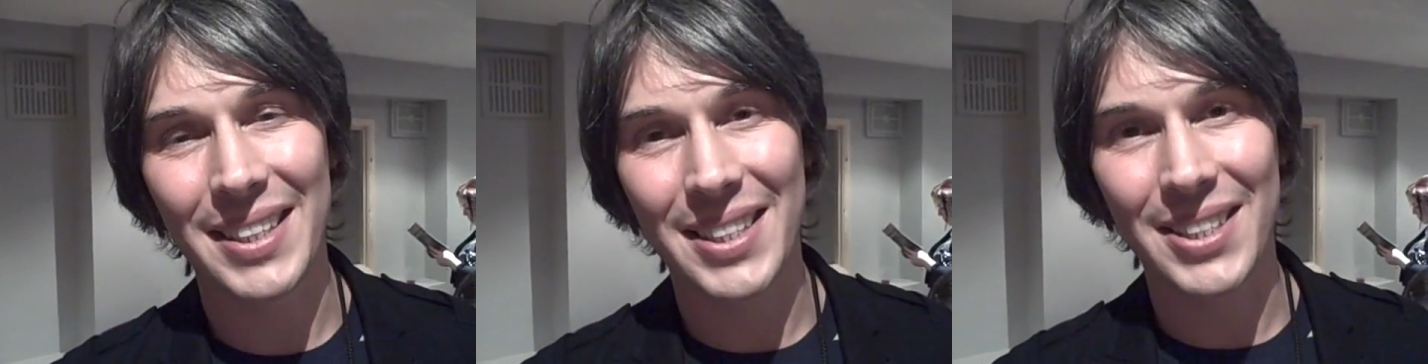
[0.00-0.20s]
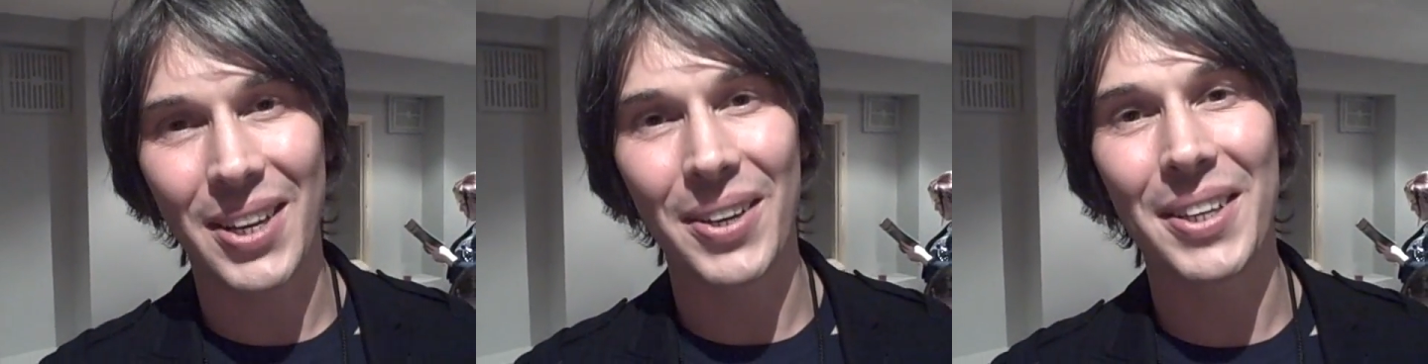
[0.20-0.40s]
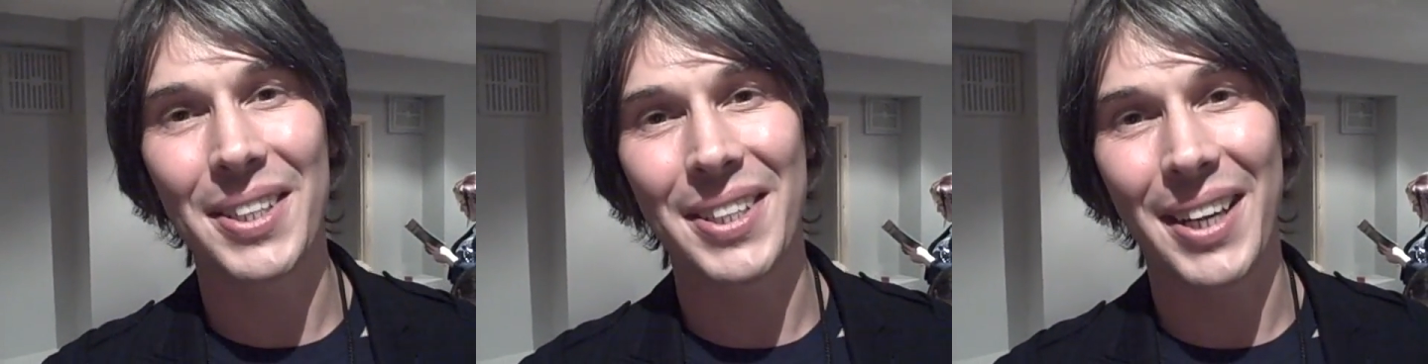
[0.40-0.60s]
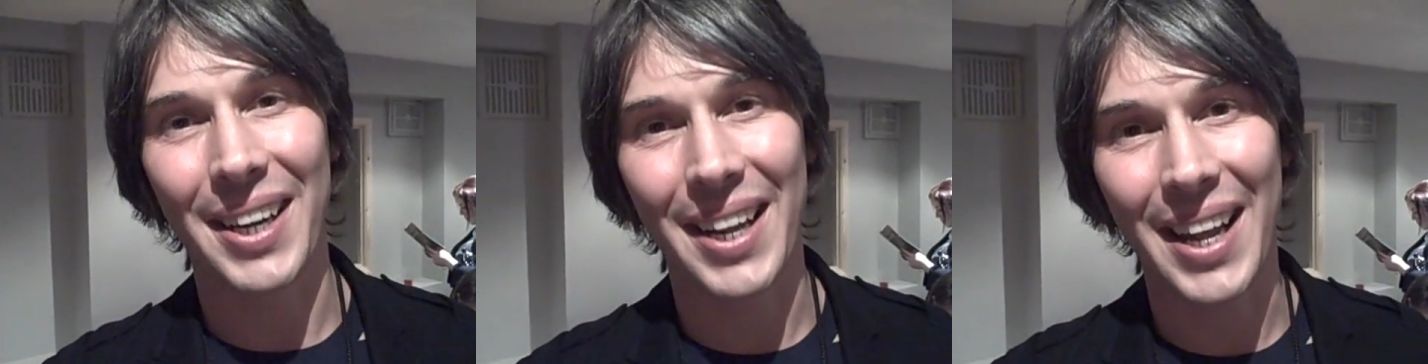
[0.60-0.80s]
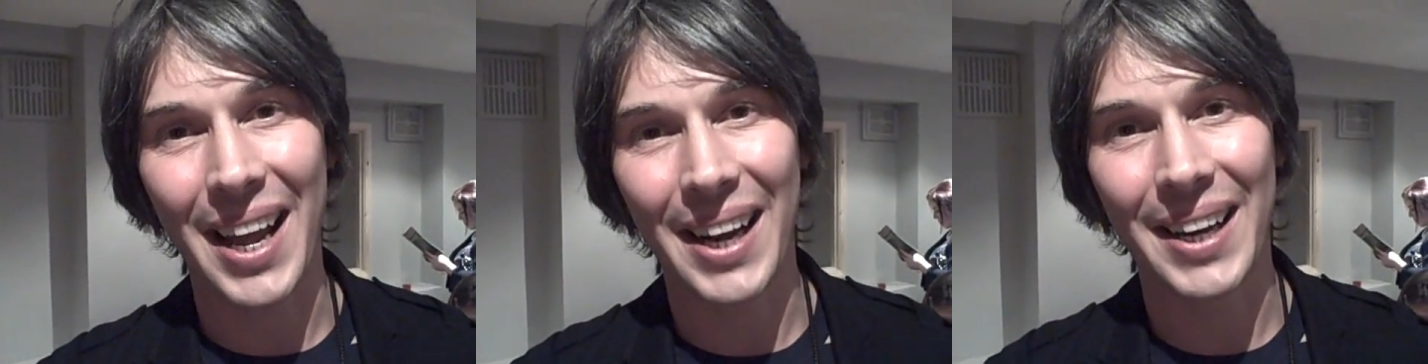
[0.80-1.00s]

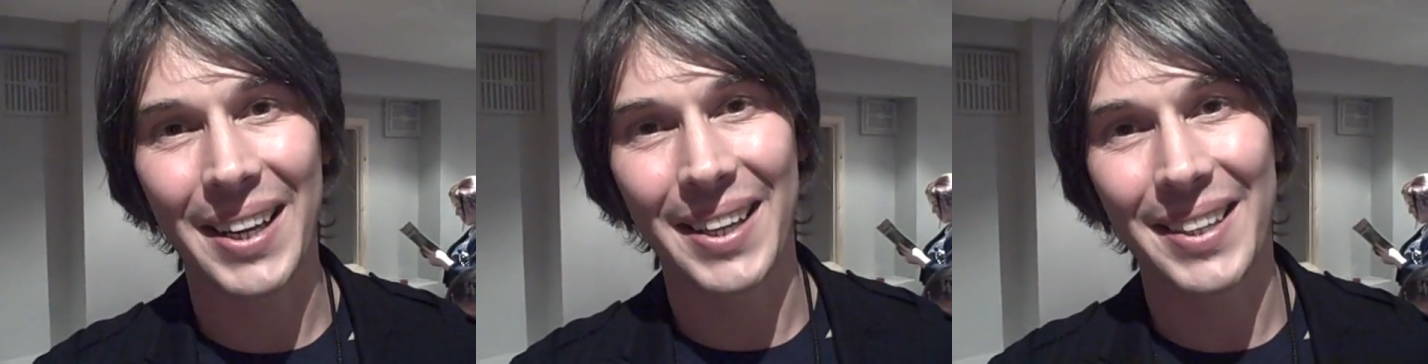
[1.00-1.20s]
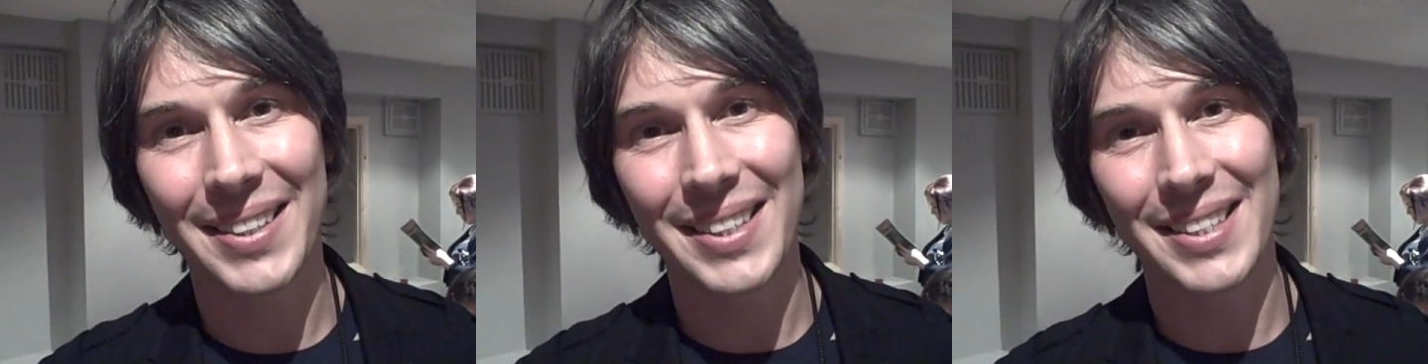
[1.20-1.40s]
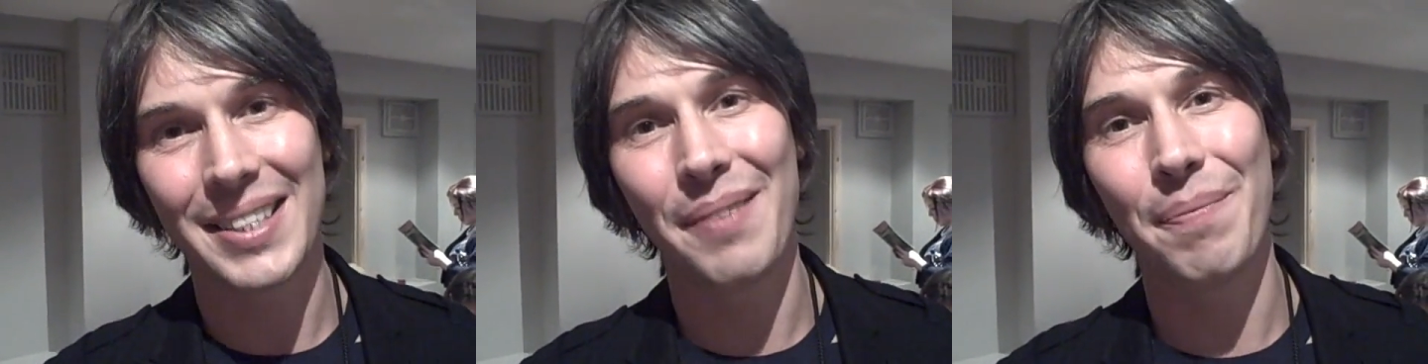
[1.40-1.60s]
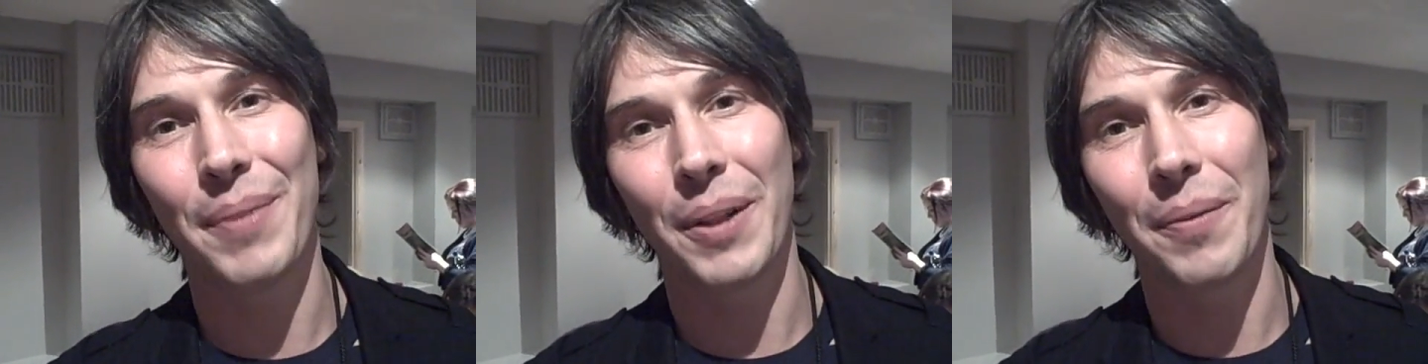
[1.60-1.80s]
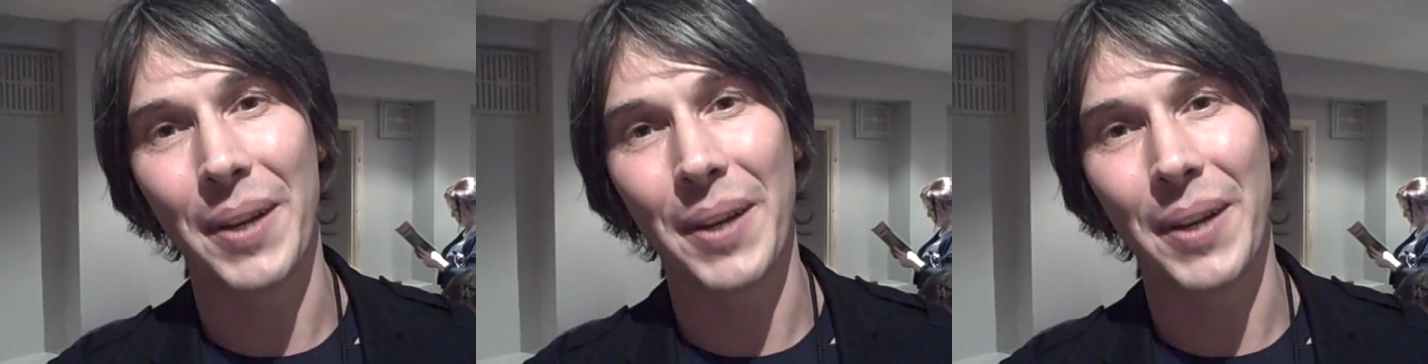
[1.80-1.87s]
astonishingly elegant and simple